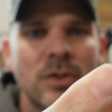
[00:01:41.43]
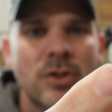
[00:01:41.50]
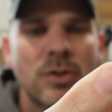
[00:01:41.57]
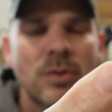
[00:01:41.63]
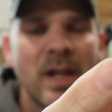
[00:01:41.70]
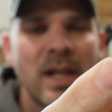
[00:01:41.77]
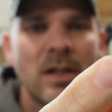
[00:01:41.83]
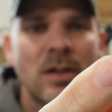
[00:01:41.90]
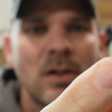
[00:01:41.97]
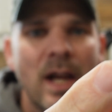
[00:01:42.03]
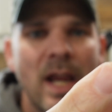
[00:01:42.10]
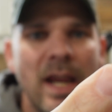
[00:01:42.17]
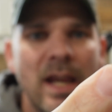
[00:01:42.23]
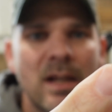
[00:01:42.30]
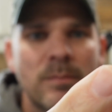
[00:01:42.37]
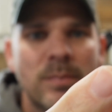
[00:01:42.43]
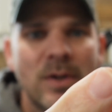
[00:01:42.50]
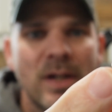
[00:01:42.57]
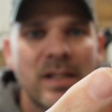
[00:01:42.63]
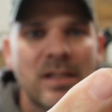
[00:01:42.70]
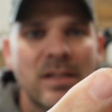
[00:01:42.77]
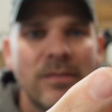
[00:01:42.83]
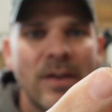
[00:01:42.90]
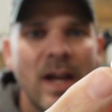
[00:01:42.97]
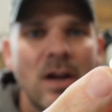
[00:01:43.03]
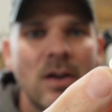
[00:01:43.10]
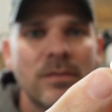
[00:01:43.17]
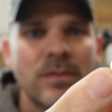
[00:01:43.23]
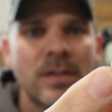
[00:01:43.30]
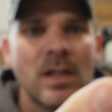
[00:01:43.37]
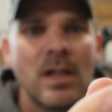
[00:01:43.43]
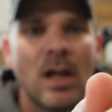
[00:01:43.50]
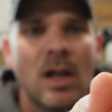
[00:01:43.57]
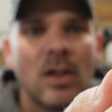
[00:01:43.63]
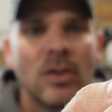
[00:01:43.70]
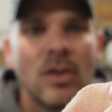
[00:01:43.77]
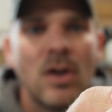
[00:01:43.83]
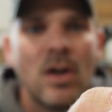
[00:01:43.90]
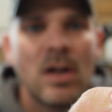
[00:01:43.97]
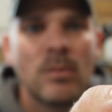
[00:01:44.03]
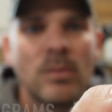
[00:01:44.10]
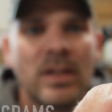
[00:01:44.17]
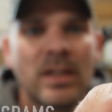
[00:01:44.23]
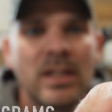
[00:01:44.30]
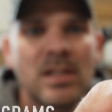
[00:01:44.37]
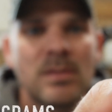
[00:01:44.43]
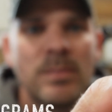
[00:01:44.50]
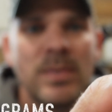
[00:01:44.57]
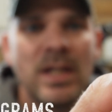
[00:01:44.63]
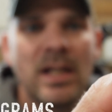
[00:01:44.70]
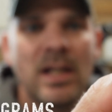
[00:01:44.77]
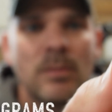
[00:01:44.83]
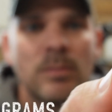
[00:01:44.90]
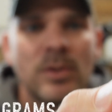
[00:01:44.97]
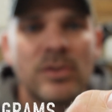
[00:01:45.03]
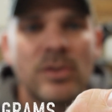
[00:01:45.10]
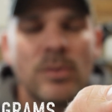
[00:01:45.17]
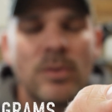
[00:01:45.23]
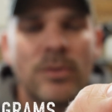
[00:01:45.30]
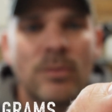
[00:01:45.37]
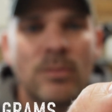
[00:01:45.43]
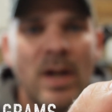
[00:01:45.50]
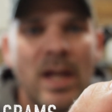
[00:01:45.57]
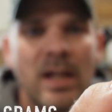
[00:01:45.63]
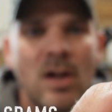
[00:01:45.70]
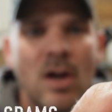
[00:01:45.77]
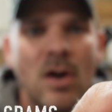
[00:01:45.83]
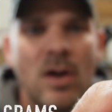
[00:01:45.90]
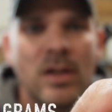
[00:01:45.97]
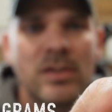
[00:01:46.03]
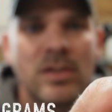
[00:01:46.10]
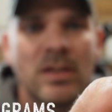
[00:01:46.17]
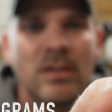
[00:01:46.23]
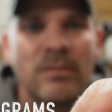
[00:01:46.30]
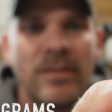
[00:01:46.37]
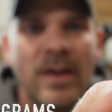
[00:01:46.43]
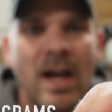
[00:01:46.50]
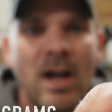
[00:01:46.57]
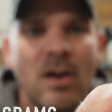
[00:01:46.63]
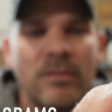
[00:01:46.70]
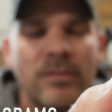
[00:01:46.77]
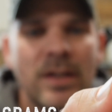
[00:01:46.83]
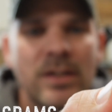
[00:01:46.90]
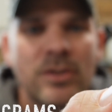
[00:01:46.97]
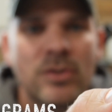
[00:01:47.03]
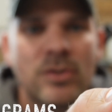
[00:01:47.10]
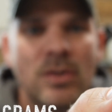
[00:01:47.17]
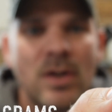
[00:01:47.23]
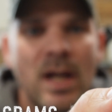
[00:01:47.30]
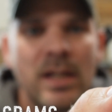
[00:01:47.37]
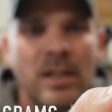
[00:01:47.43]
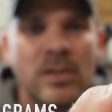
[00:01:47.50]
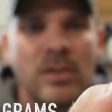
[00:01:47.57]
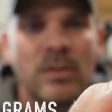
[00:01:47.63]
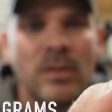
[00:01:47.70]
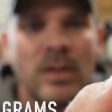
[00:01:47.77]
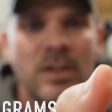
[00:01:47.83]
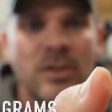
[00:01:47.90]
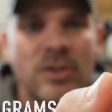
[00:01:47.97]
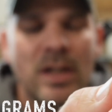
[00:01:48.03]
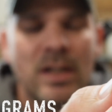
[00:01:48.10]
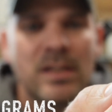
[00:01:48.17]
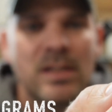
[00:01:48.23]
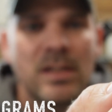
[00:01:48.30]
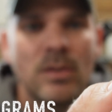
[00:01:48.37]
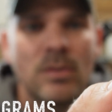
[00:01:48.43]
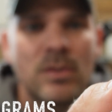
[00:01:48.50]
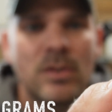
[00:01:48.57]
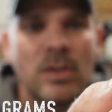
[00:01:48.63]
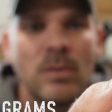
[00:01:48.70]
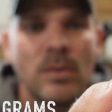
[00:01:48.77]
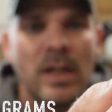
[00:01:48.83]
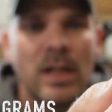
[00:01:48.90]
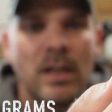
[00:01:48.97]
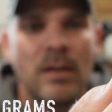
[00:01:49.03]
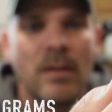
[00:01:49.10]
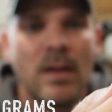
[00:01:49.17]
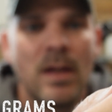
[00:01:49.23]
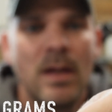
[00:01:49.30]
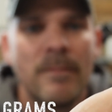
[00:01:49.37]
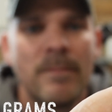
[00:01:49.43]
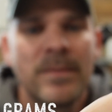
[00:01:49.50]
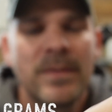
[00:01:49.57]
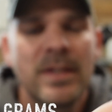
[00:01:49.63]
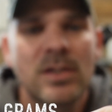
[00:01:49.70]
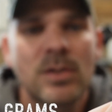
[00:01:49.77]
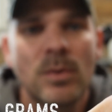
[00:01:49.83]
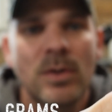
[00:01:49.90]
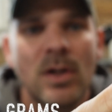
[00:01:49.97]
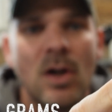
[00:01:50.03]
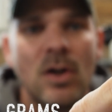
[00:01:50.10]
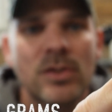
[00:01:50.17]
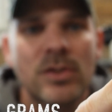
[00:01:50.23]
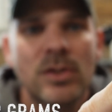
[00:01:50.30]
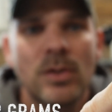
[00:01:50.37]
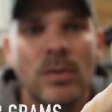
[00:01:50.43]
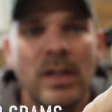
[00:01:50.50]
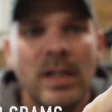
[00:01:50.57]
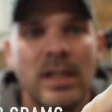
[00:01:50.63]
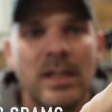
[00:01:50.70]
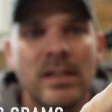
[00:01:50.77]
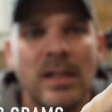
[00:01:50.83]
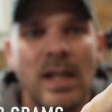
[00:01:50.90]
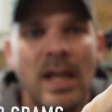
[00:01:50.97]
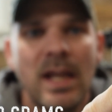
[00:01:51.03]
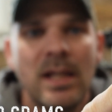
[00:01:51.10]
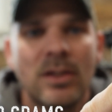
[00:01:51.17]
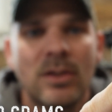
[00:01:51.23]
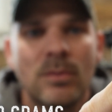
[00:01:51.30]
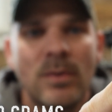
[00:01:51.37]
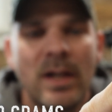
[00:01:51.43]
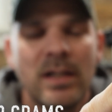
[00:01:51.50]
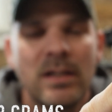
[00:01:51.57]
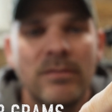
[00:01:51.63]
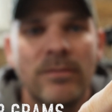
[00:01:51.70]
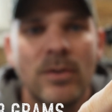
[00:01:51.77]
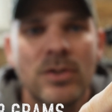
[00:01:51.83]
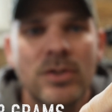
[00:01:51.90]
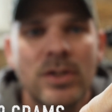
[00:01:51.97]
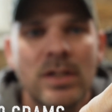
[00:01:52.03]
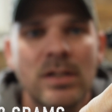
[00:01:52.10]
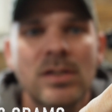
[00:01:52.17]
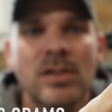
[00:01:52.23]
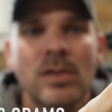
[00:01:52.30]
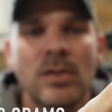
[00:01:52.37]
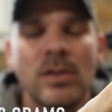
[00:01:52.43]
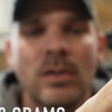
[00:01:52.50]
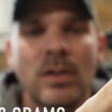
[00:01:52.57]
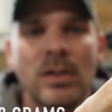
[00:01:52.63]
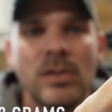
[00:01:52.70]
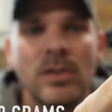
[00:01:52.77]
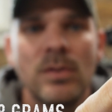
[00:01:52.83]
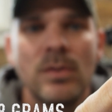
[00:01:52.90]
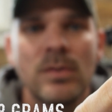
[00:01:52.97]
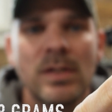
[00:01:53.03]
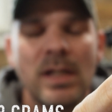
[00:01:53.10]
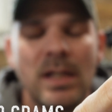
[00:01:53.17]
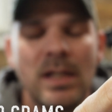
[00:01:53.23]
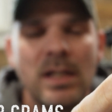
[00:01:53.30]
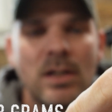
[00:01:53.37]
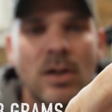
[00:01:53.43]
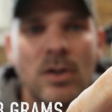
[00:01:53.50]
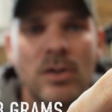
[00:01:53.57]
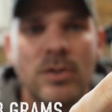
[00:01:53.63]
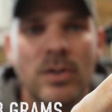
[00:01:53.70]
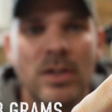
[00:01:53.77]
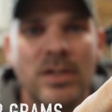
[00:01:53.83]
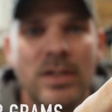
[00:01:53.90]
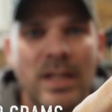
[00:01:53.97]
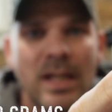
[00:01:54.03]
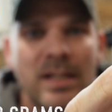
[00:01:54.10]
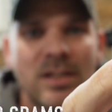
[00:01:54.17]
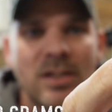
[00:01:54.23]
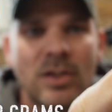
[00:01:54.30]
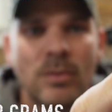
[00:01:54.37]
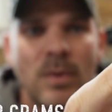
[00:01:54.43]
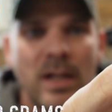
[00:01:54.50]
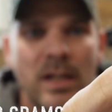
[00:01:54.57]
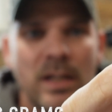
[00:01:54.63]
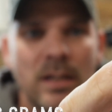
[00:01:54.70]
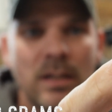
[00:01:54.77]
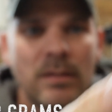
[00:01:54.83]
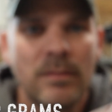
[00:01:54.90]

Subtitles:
Schrader and Presta valves, along with this being able to thread onto the valve that you're trying to inject CO2 in. This one also is a threaded version, so you can use any cartridge that's threaded.